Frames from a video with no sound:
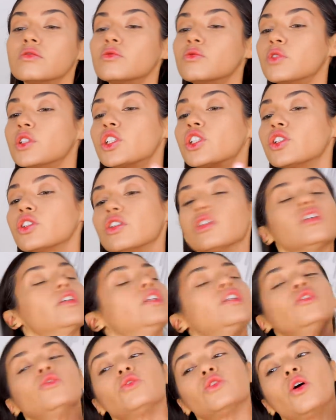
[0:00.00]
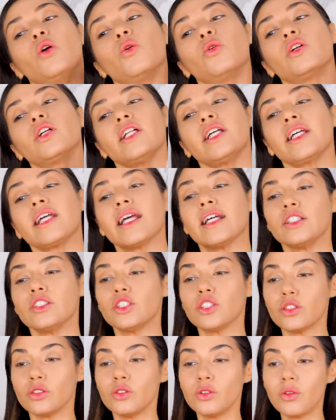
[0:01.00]
which you totally can
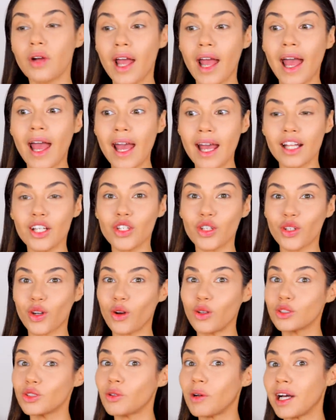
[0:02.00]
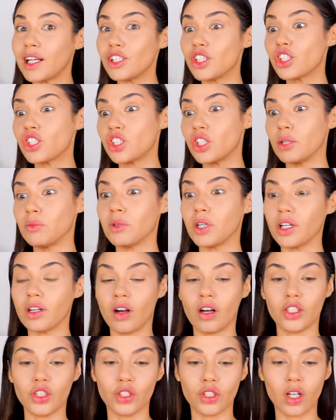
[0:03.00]
do. And you could also add shimmer
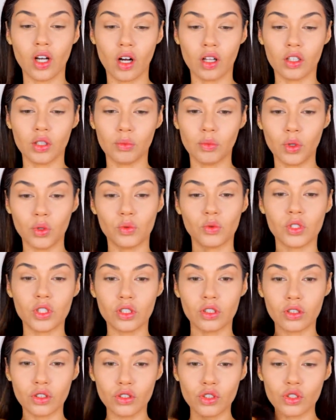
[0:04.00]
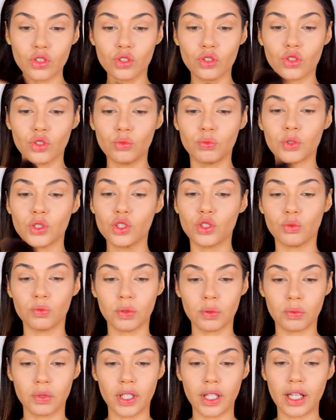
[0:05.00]
on your collarbone, which looks super,
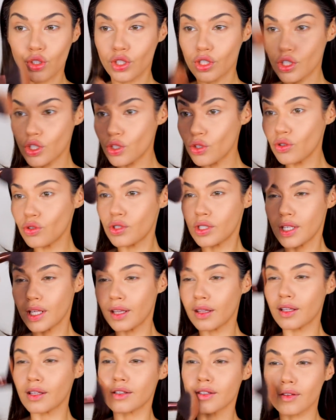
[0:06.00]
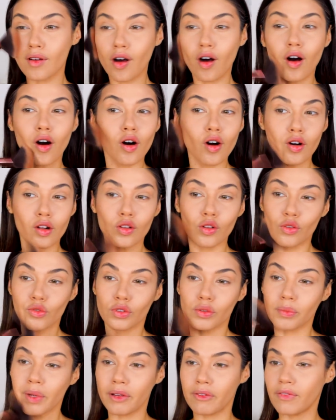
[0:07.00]
super pretty. Just using this all
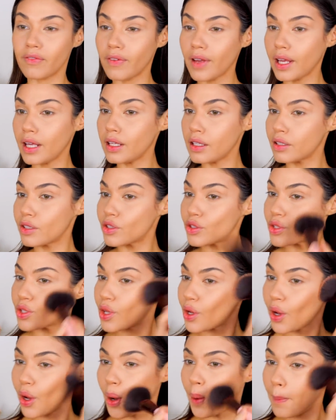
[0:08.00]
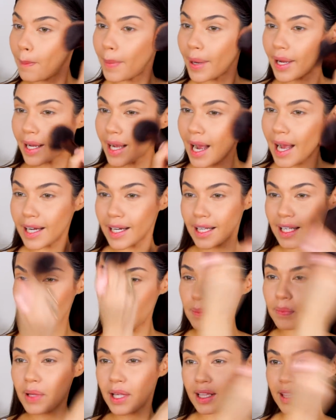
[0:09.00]
over my face, but kind of
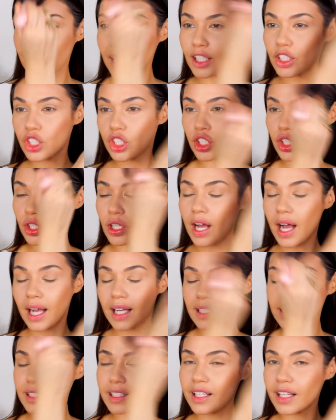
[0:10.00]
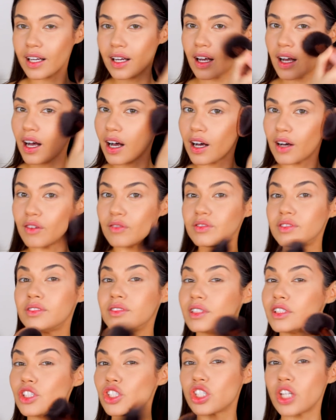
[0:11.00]
keeping that idea of
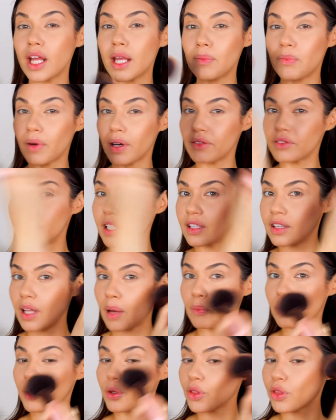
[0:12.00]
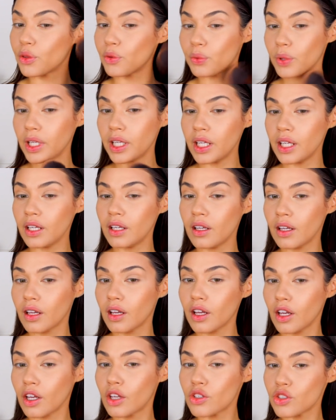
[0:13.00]
the shape of the number three.
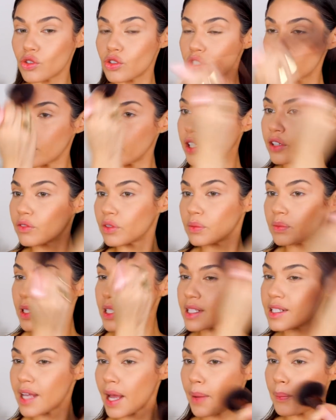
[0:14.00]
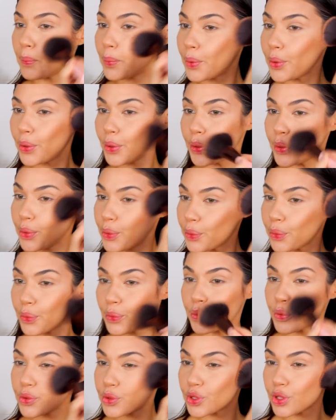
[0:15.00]
So starting from the temple,
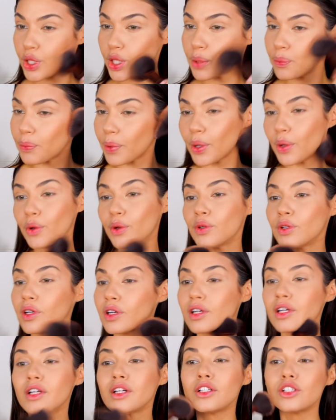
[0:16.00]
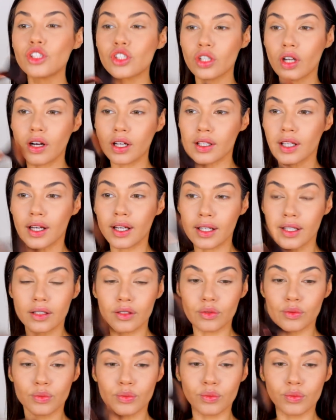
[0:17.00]
cheekbone, jawline.